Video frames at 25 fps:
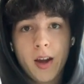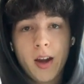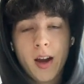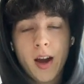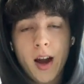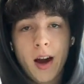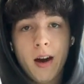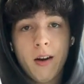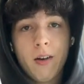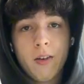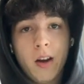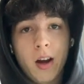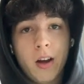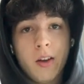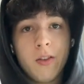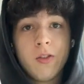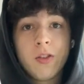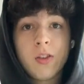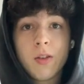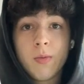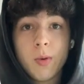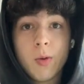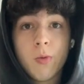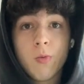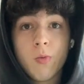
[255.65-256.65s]
I used to
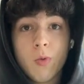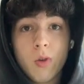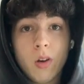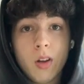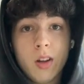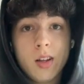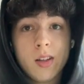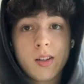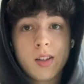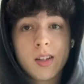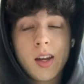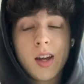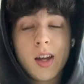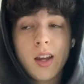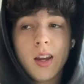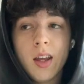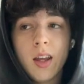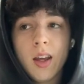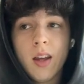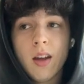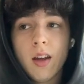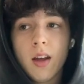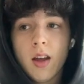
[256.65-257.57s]
be really skinny.